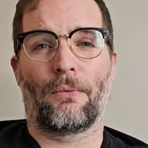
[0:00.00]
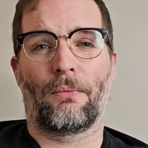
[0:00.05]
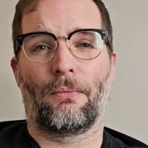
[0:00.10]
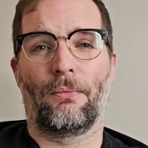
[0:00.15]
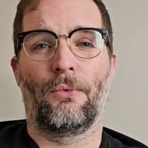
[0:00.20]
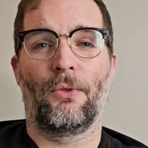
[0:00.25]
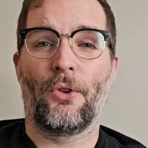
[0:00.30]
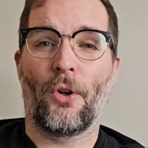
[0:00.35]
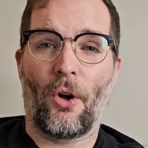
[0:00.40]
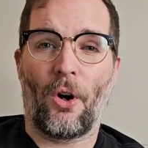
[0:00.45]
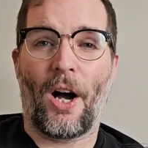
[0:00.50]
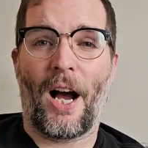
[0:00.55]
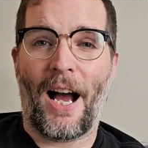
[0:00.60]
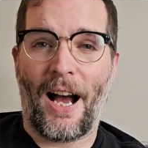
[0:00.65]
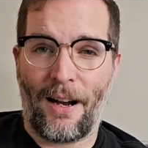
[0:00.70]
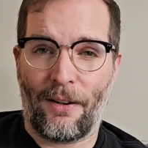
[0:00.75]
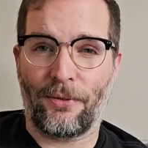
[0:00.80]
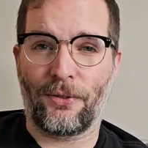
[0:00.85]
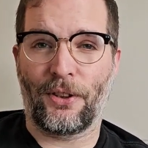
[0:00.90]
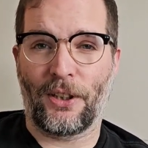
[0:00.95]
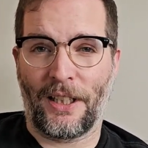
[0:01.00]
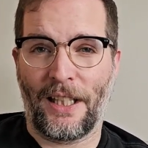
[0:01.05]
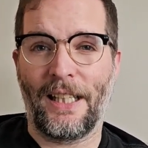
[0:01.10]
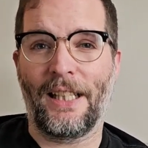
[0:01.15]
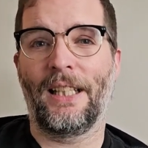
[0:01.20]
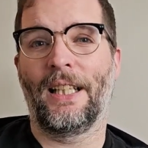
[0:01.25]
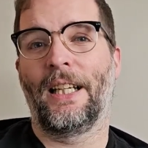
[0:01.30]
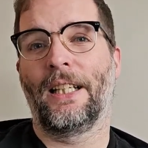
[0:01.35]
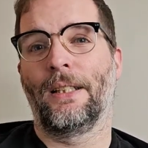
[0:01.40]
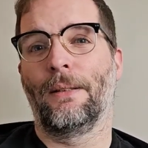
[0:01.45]
not have to
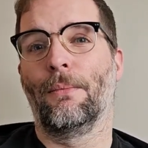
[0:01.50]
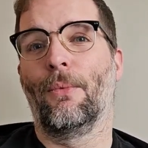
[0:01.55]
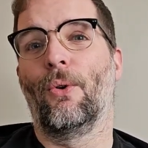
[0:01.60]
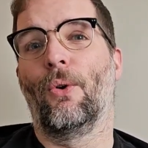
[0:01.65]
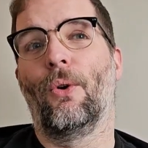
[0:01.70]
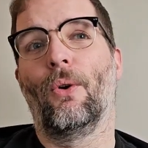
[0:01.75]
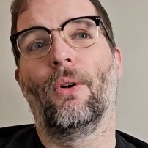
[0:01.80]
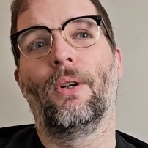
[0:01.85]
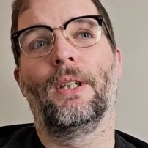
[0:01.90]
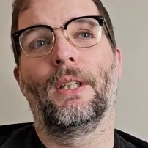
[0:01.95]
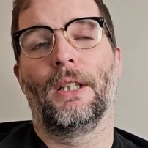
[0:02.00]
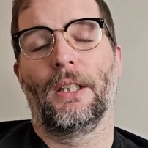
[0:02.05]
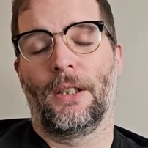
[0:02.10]
kill anymore,